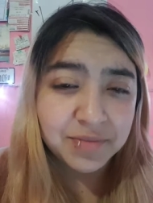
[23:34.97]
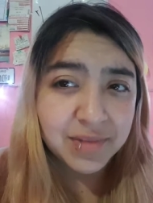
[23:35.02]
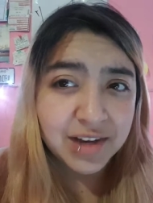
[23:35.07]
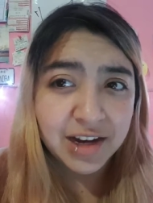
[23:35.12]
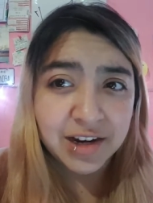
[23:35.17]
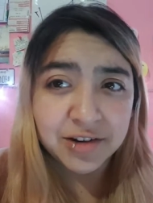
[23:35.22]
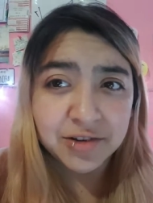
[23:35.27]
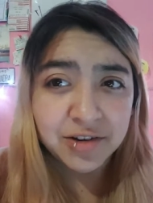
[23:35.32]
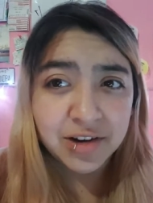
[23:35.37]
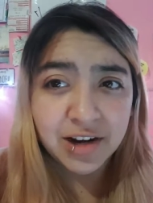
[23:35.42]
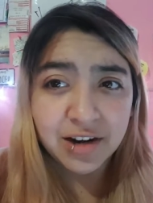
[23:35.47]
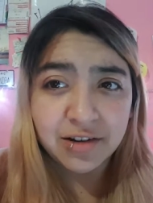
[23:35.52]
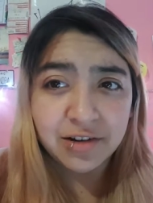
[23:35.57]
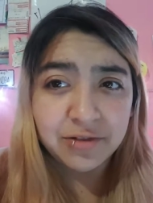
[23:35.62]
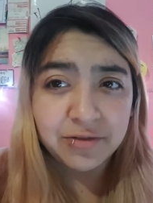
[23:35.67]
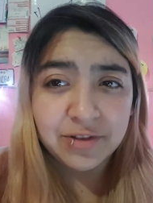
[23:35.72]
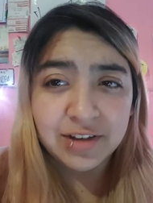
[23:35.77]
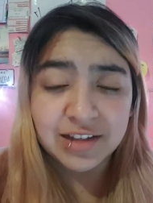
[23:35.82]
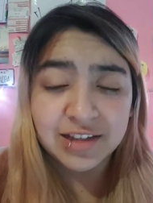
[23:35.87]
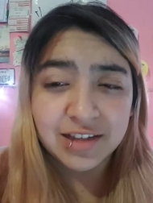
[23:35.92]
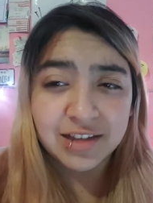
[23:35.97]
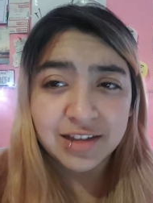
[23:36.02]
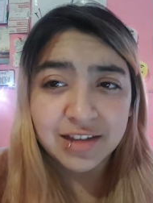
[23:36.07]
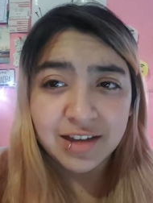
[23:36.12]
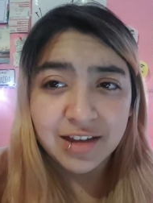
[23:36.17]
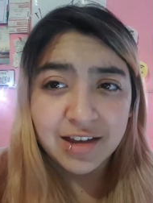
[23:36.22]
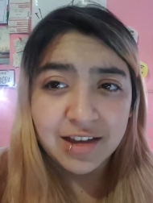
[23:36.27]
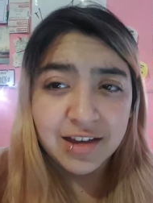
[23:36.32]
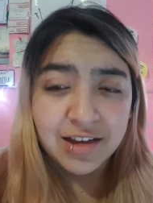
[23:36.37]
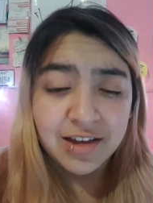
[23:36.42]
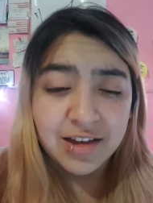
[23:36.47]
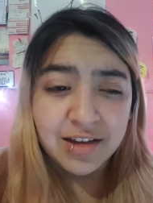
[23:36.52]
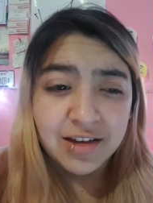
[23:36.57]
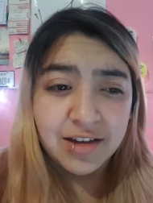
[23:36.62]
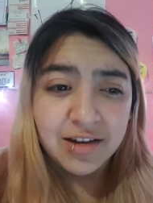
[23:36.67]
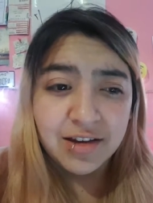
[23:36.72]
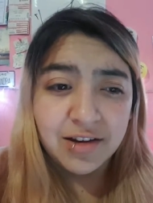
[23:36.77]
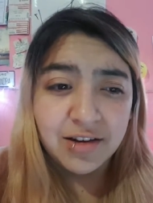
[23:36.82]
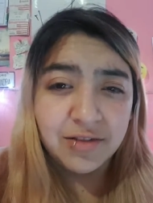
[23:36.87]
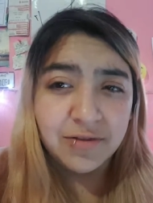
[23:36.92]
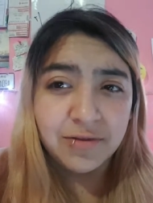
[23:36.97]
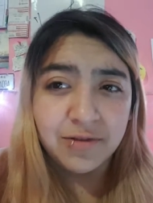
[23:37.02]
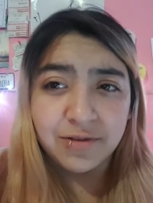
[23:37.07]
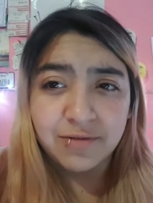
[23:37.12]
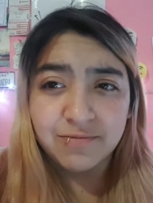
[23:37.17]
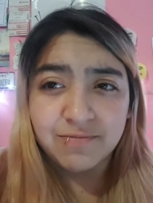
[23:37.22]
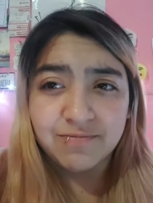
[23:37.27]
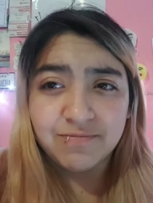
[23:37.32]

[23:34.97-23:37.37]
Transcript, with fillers: I don't care if it's of